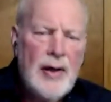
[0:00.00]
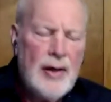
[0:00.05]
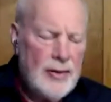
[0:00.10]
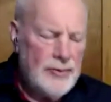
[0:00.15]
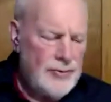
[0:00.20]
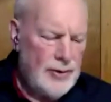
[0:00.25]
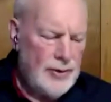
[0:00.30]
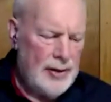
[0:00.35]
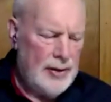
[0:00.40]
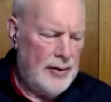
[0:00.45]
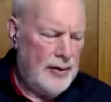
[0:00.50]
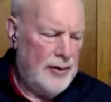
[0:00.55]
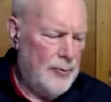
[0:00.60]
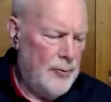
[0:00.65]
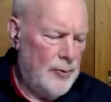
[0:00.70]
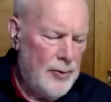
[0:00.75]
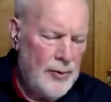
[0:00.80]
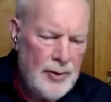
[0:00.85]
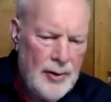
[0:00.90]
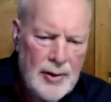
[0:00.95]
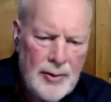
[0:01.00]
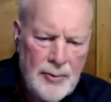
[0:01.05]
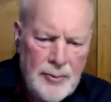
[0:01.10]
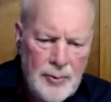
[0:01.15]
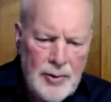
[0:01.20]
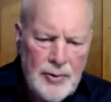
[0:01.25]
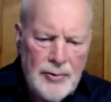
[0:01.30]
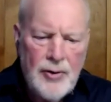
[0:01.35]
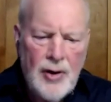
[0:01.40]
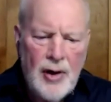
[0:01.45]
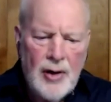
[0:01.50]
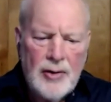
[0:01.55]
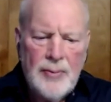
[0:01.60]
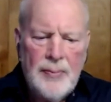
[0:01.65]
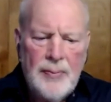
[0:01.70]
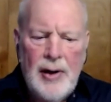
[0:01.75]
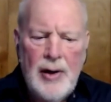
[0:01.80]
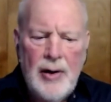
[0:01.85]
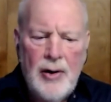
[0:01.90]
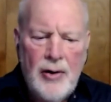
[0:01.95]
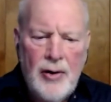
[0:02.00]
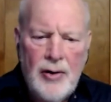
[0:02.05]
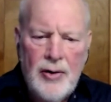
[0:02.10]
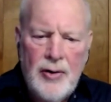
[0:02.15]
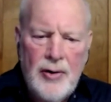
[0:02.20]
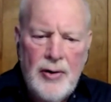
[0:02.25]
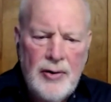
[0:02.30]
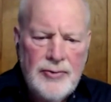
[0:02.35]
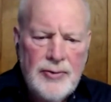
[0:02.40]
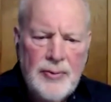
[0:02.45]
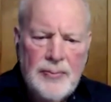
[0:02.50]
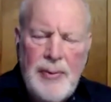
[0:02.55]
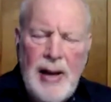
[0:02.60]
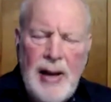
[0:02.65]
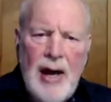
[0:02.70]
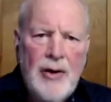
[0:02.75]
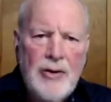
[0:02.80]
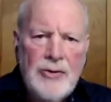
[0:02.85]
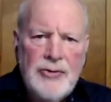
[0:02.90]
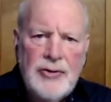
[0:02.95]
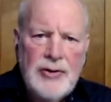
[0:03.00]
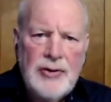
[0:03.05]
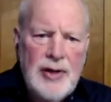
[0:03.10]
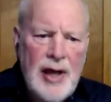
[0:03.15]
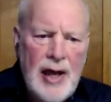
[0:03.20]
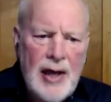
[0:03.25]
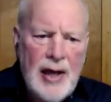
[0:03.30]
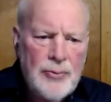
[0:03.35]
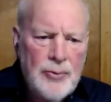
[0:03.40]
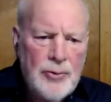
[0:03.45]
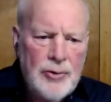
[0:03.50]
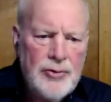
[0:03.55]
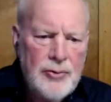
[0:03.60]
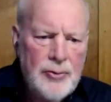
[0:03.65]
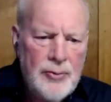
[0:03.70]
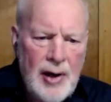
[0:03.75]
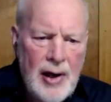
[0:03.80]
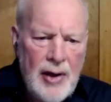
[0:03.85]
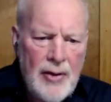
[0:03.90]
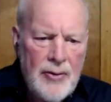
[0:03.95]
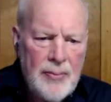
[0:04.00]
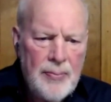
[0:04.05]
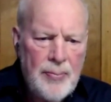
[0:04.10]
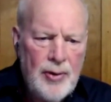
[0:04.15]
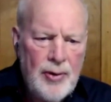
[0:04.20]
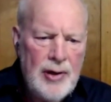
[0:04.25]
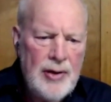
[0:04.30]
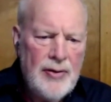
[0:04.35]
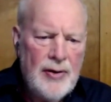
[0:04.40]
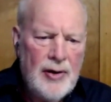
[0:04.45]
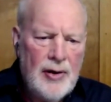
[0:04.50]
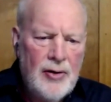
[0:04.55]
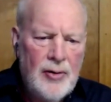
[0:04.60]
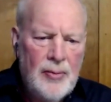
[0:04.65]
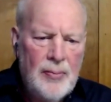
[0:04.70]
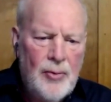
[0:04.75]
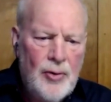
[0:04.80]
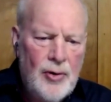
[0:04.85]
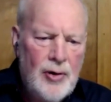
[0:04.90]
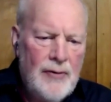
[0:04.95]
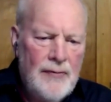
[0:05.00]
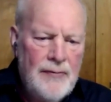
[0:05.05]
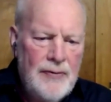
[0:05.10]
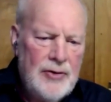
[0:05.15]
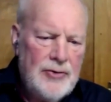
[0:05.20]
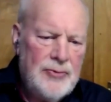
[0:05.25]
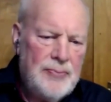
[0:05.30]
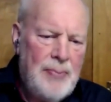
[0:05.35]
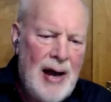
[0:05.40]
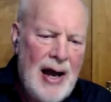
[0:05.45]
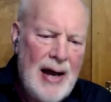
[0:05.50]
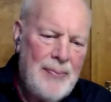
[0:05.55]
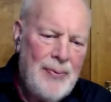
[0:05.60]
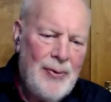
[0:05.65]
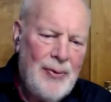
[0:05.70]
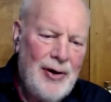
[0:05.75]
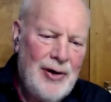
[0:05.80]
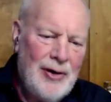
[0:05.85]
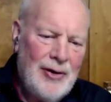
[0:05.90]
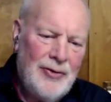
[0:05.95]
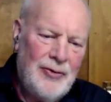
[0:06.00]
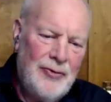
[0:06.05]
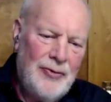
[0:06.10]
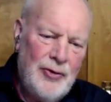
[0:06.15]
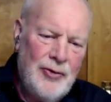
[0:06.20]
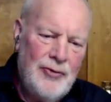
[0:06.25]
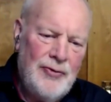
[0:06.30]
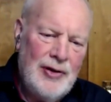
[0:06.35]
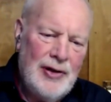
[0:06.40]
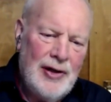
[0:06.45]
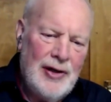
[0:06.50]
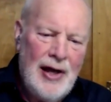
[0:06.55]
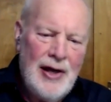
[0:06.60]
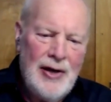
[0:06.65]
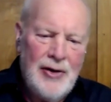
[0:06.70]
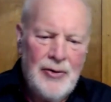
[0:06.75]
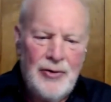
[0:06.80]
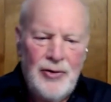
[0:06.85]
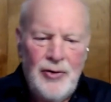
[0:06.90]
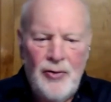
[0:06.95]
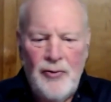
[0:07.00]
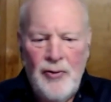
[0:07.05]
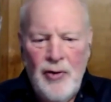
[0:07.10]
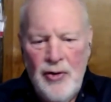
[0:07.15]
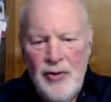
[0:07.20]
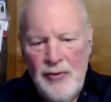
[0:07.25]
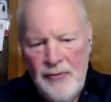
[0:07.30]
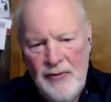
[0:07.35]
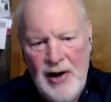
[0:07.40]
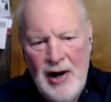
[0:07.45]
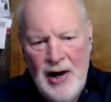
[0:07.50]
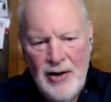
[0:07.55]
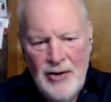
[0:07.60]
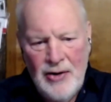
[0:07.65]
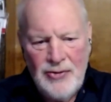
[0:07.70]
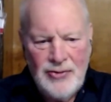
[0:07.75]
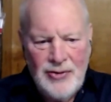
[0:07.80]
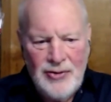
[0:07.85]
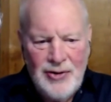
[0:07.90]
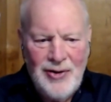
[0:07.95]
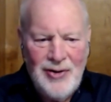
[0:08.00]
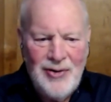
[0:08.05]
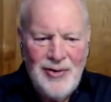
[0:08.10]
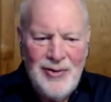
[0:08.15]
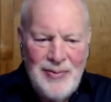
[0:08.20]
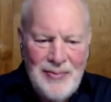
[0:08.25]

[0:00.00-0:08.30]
it's like we talked about earlier, it's a balancing act. Would you rather breathe a little more of this byproduct of UV light or coronavirus? I